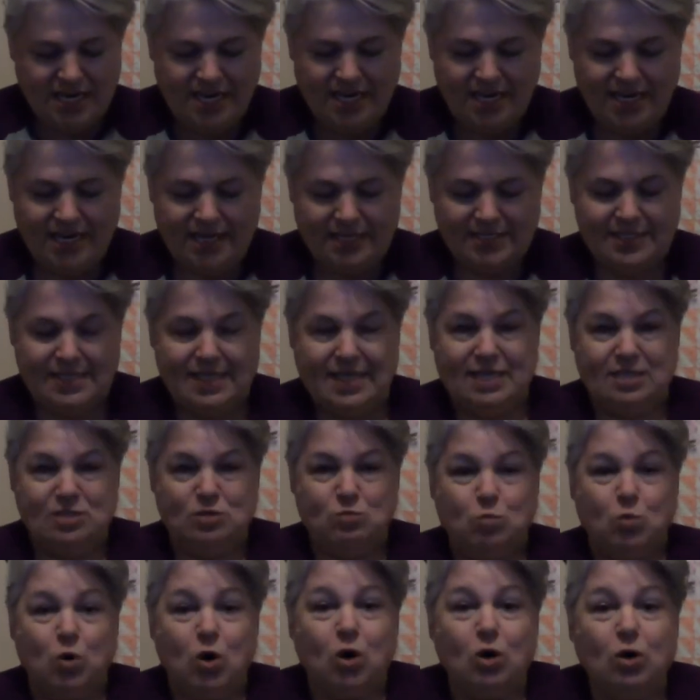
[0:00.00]
It says,
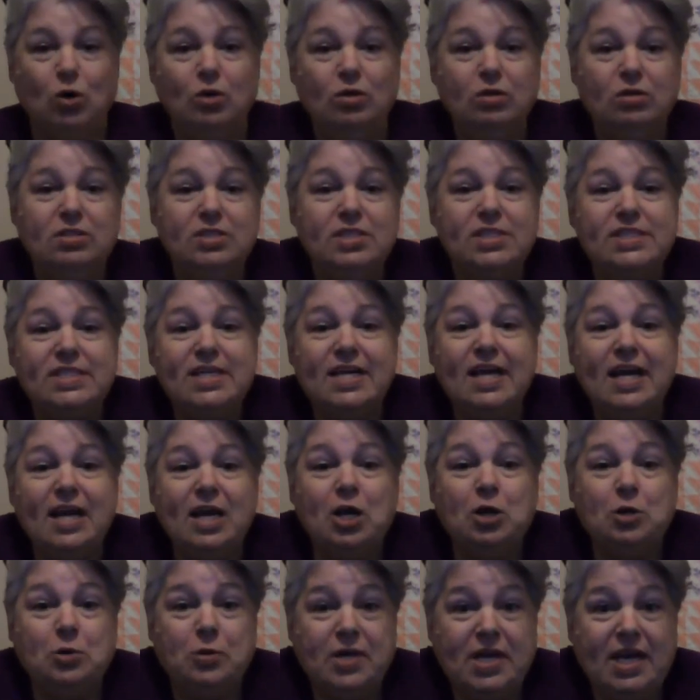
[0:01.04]
"World's
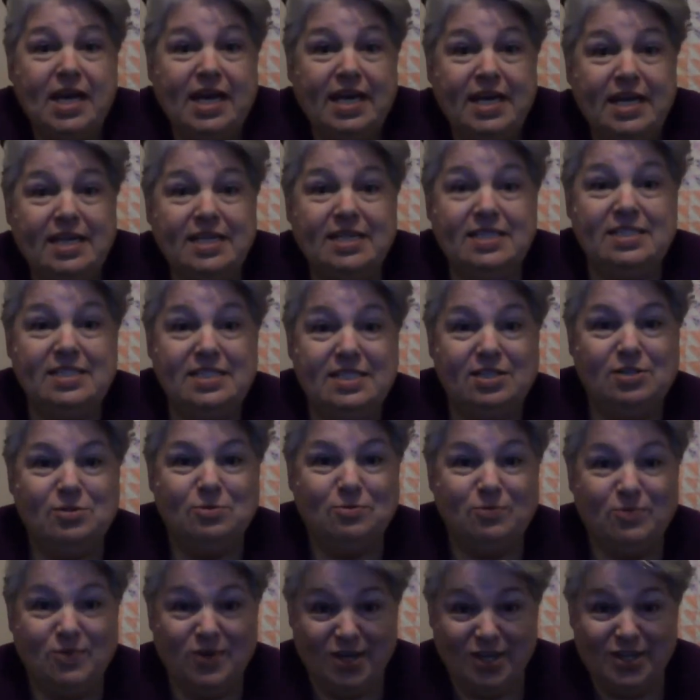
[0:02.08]
okayest
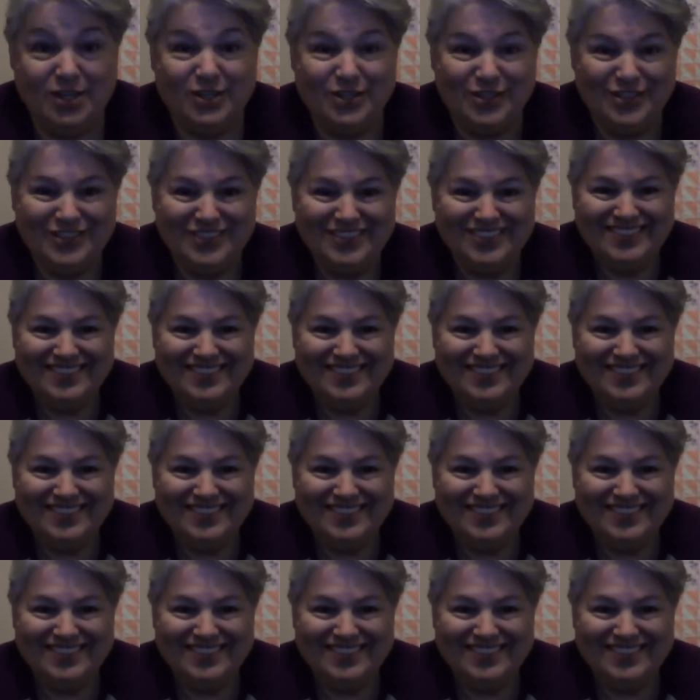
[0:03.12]
runner."